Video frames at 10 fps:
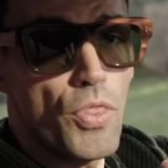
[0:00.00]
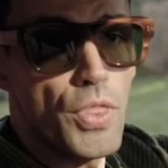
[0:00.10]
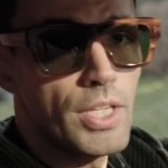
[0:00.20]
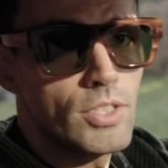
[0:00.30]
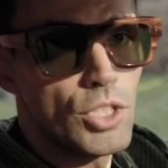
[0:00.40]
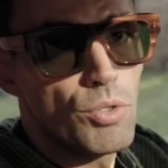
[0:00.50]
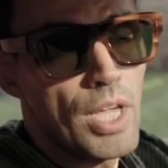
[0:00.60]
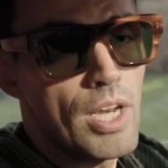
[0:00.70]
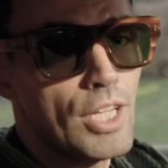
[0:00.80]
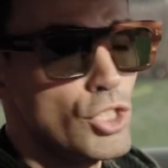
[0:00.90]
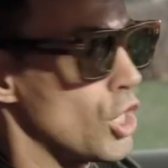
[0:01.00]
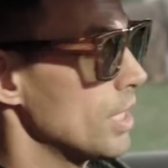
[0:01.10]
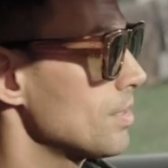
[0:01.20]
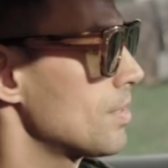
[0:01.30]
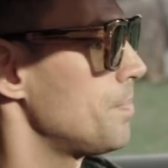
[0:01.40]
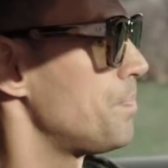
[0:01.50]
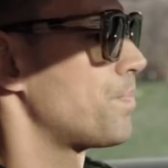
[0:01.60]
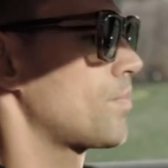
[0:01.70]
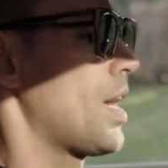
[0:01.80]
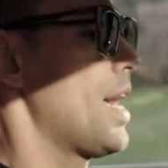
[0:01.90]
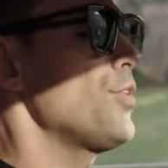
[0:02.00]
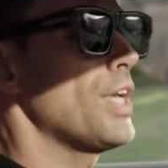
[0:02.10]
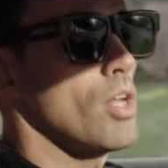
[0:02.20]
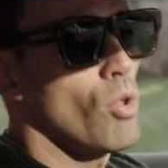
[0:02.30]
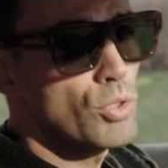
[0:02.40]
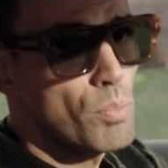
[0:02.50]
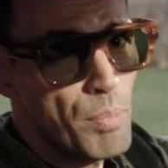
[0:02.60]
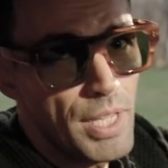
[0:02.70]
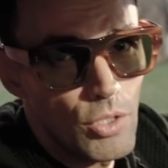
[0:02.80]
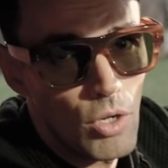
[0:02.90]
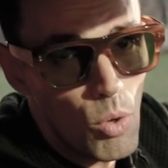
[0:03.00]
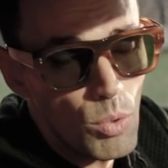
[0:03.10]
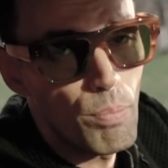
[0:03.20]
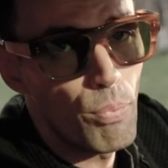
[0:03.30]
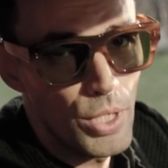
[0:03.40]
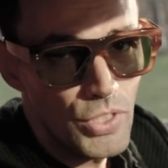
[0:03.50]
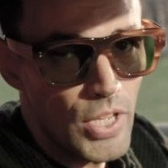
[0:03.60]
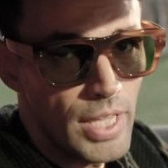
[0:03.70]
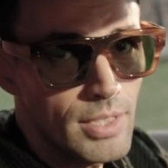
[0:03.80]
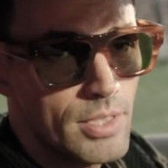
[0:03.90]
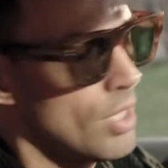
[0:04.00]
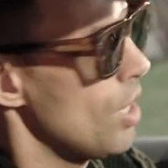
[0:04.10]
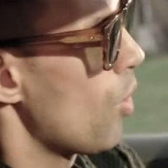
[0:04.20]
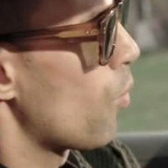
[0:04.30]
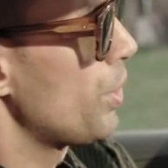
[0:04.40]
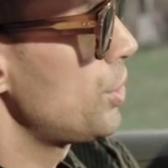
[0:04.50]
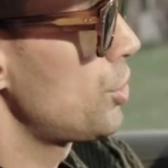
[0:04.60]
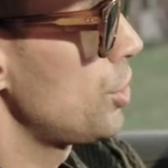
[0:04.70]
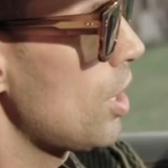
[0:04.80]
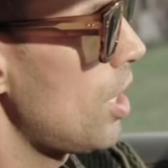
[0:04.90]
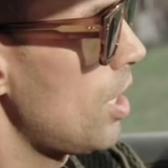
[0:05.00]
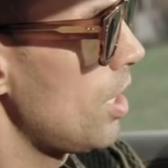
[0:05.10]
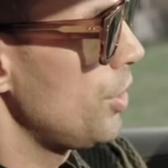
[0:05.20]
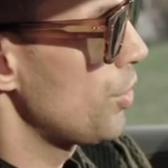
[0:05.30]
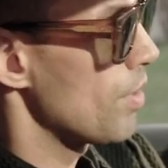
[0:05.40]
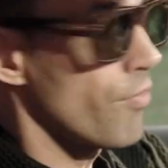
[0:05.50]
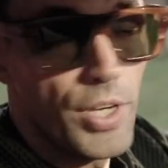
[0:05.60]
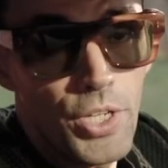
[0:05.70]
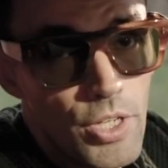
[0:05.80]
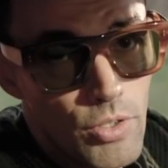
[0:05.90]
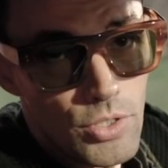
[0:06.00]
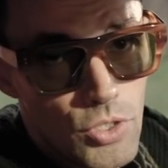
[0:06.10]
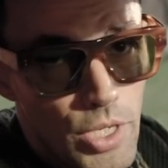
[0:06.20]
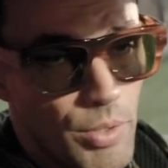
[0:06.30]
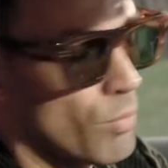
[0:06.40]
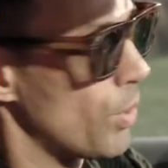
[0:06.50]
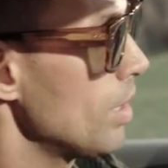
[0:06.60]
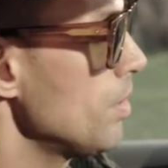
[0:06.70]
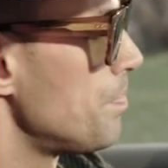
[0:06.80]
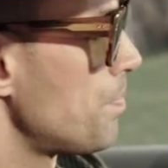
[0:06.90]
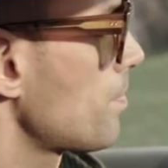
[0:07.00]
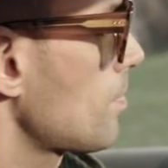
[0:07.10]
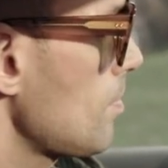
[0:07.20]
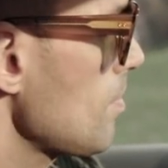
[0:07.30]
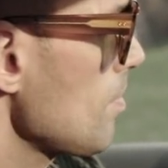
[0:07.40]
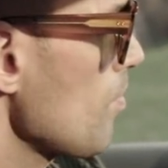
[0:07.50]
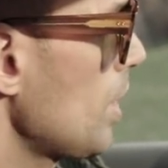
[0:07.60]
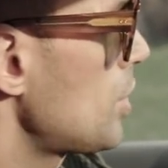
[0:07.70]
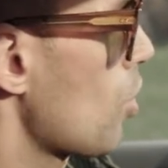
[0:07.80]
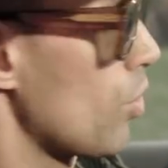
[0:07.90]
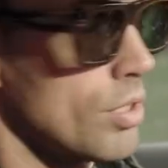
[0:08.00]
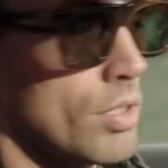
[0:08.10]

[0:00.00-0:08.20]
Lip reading: things that you can adjust, and you can also make your own presets, which you can find here on the steering wheel. It's called